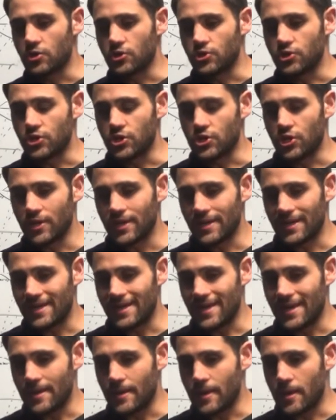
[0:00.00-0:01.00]
you're going to
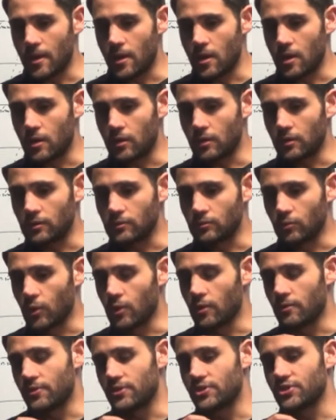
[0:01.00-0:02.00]
get,
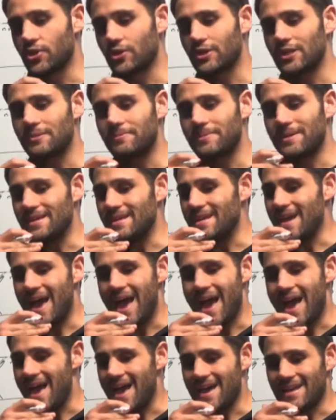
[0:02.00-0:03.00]
well, there's not going to
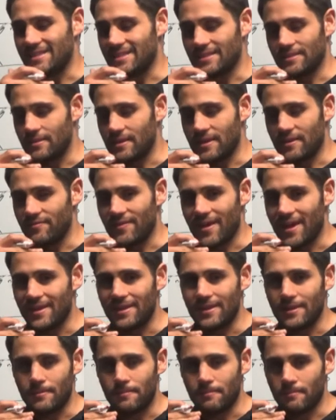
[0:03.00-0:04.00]
be
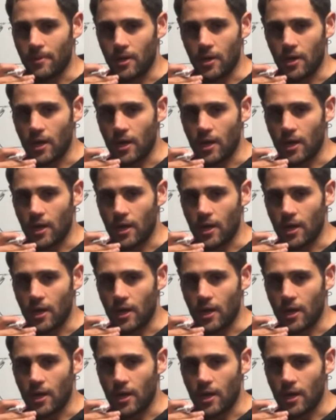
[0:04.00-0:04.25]
any